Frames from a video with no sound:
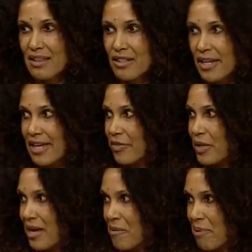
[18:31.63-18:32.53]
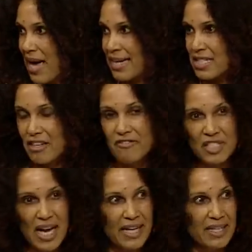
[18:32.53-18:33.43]
looking at the impact of
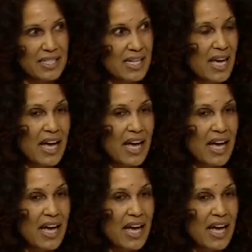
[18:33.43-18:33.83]
diet